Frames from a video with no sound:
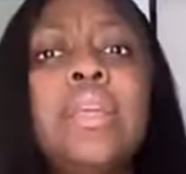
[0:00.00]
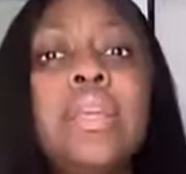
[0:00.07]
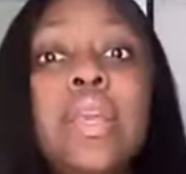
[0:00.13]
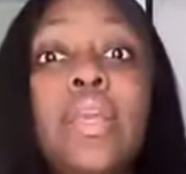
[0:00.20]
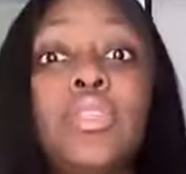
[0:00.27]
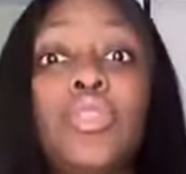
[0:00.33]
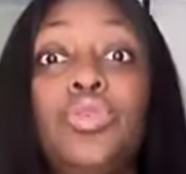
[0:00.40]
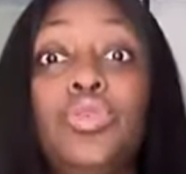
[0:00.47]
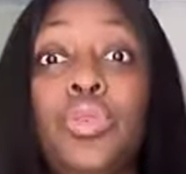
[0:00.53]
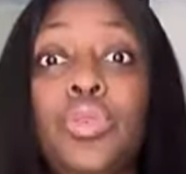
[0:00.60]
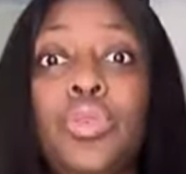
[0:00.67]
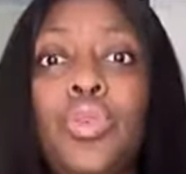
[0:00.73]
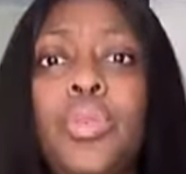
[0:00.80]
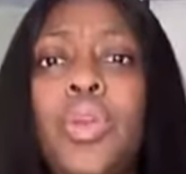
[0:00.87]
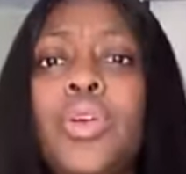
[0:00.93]
In case you
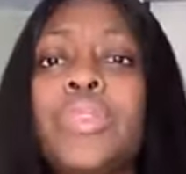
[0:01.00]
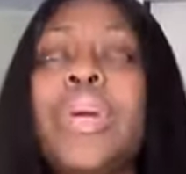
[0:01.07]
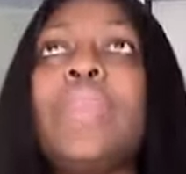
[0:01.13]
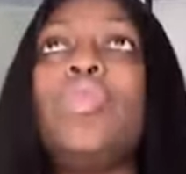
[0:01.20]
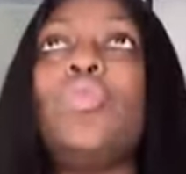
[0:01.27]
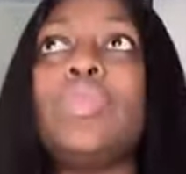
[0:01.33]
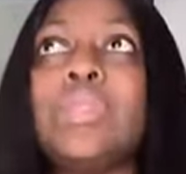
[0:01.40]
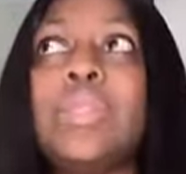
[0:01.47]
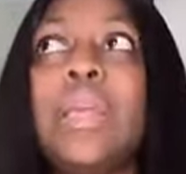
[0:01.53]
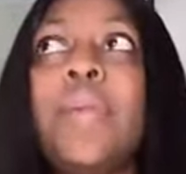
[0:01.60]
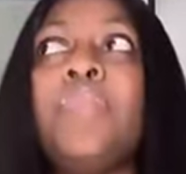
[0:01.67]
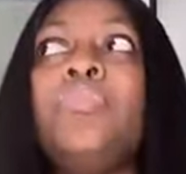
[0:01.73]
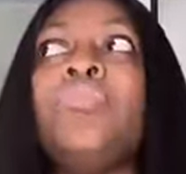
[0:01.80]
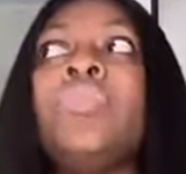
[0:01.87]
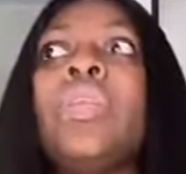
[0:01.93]
don't know, because I know,
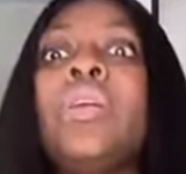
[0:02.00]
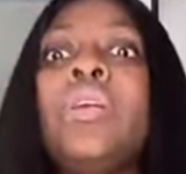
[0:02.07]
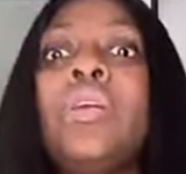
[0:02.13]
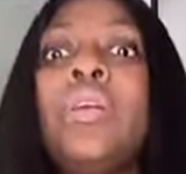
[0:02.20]
say,